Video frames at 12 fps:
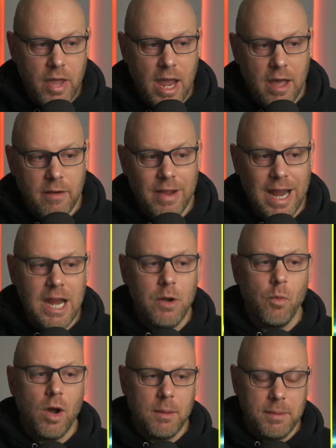have 8
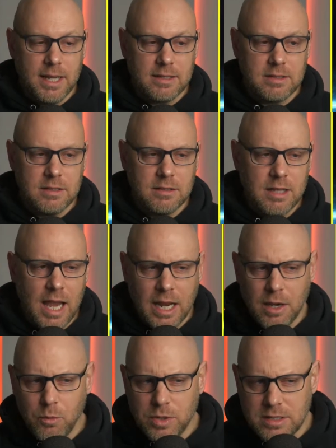YBSs,
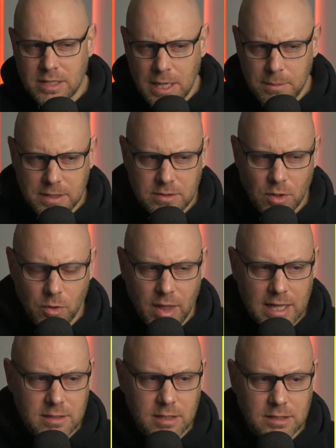and it would seem as though
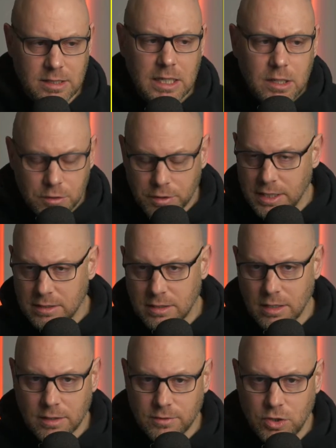that's a decrease
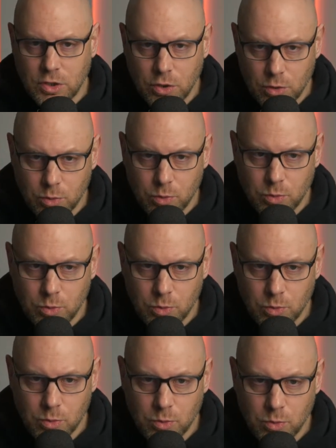of 2.
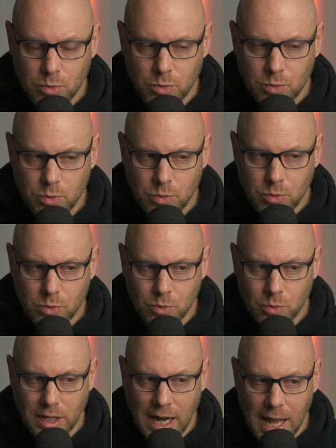
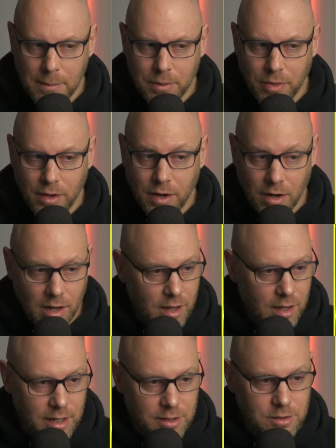What happened there?
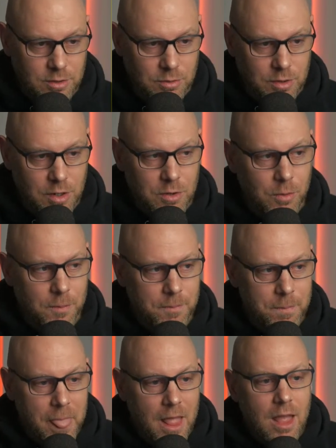I don't know.
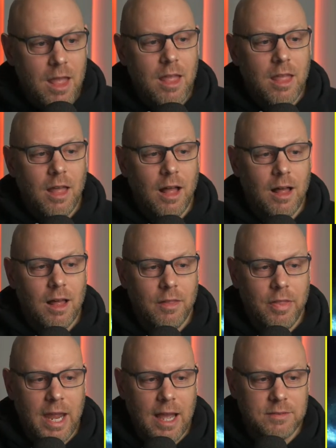
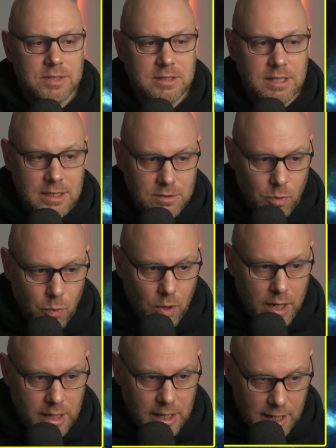They have 6
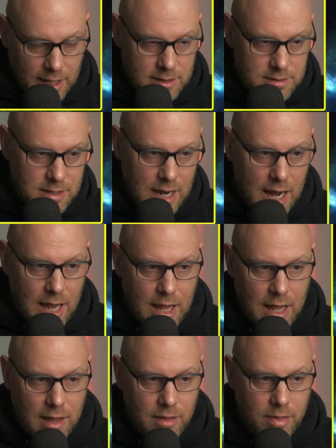YDKs,
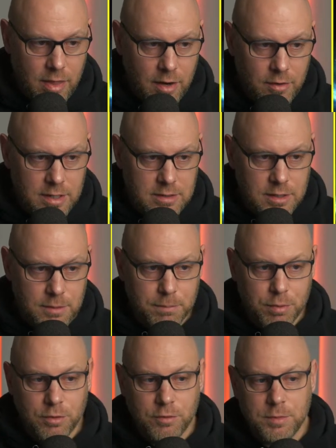and there is an
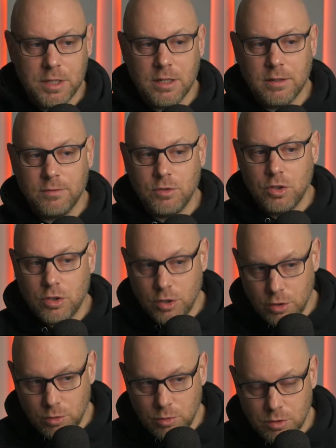improvement of
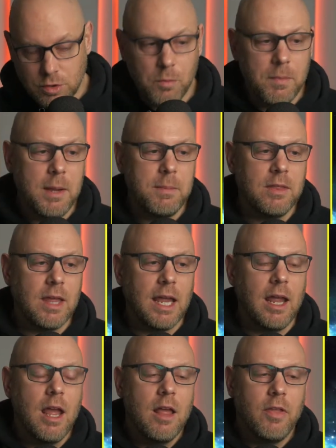2. So maybe
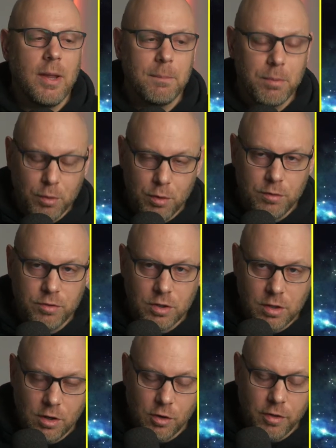they improved,
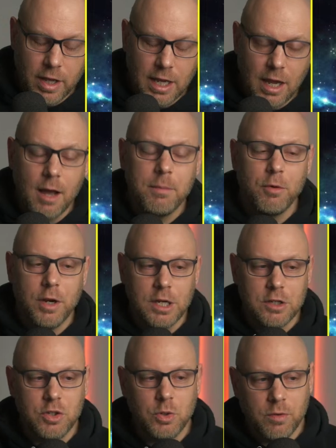or they
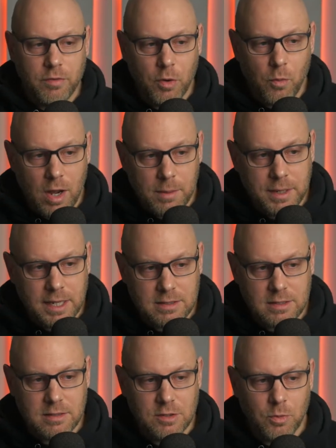upgraded 2 of their
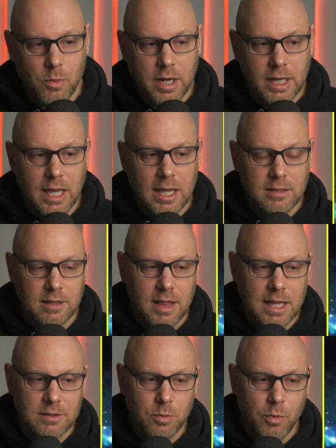YBSs into YDKs, and
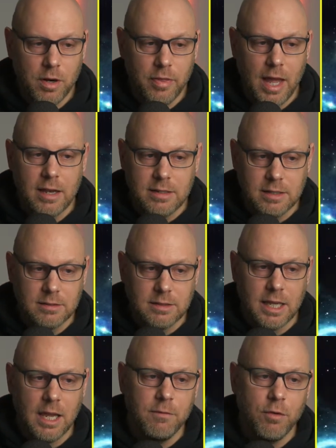that's where that delta
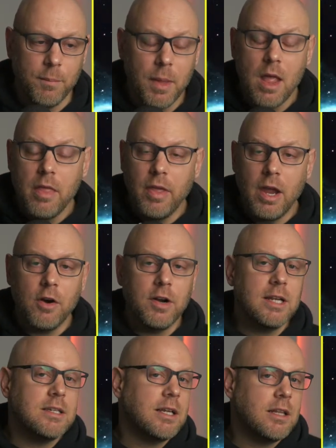came from. They are an
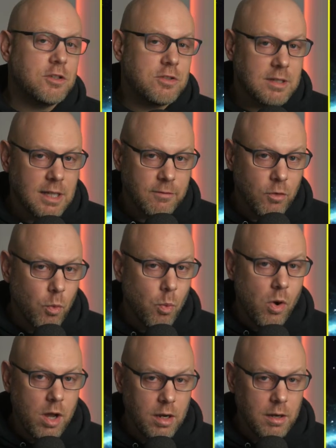intelligence level
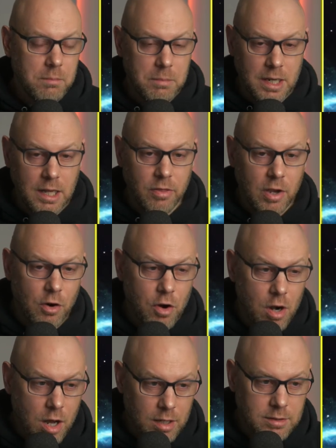1, meaning they are
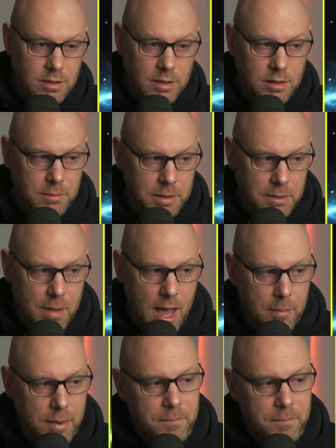not on the big map.